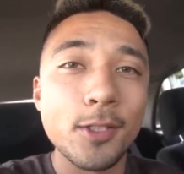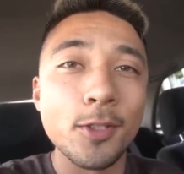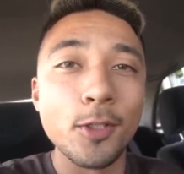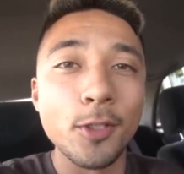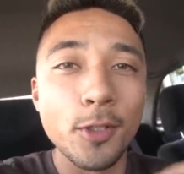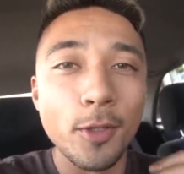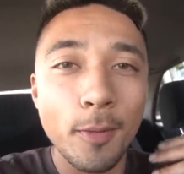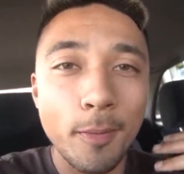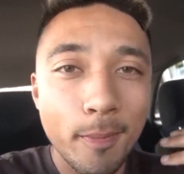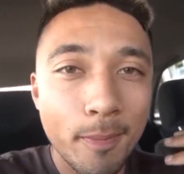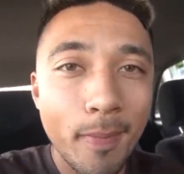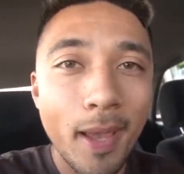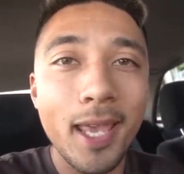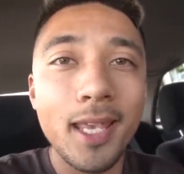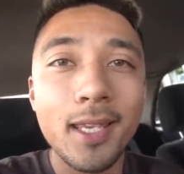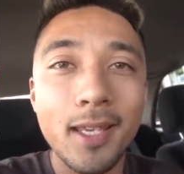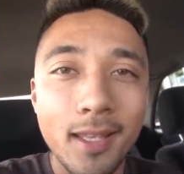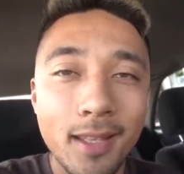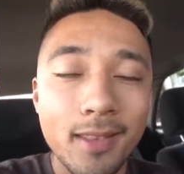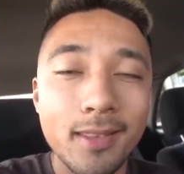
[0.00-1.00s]
to
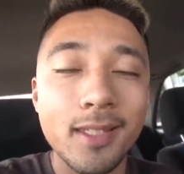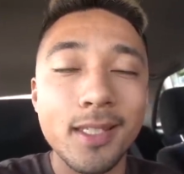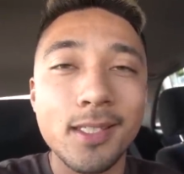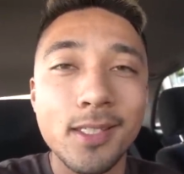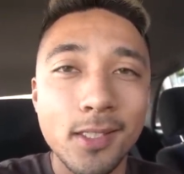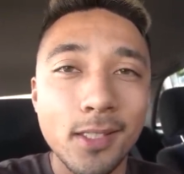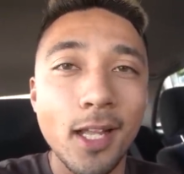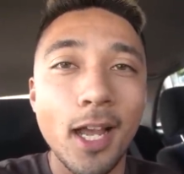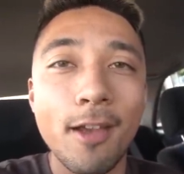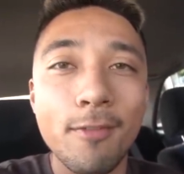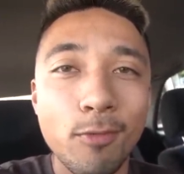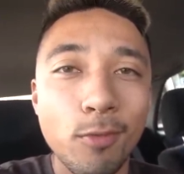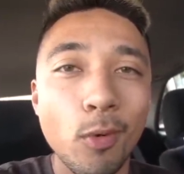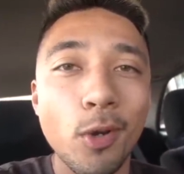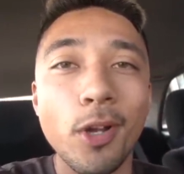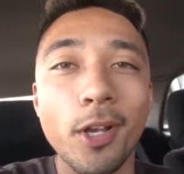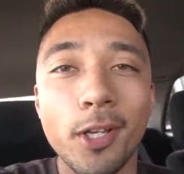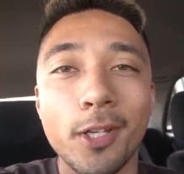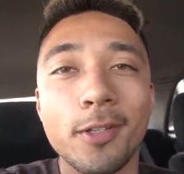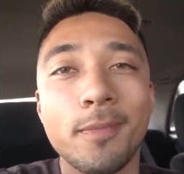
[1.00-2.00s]
make this life
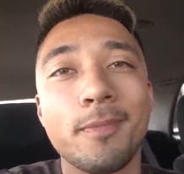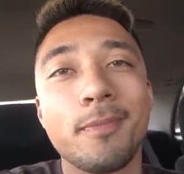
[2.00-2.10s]
work.